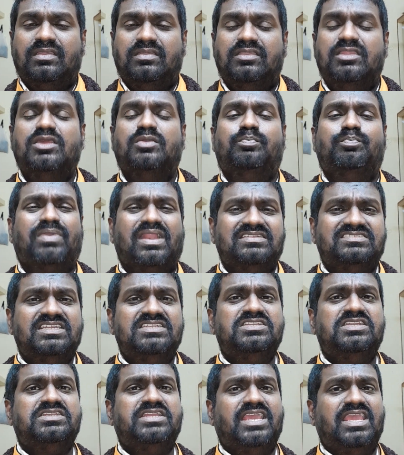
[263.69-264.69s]
the
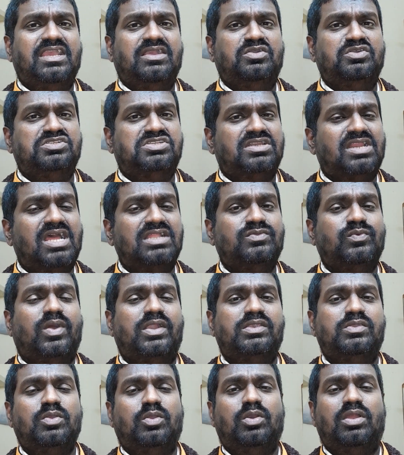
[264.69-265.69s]
present day Gujarat,
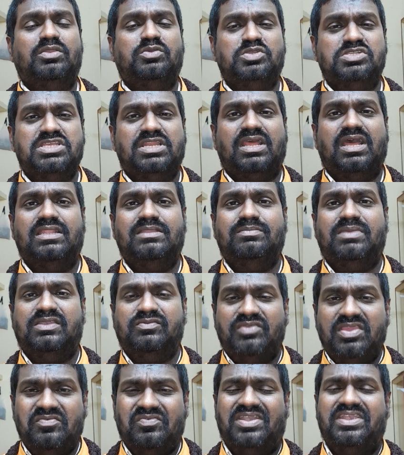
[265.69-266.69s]
what you call Gujarat, but
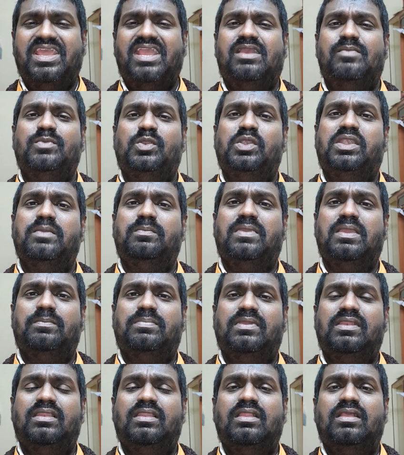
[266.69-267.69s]
we Vade community
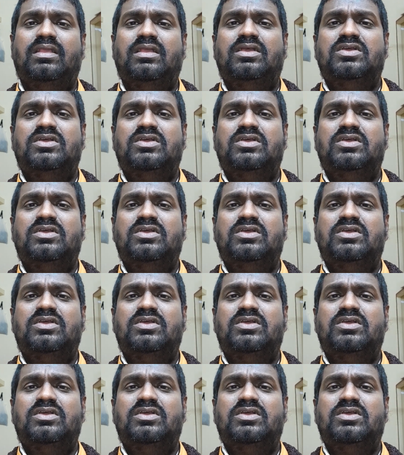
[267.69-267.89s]
people,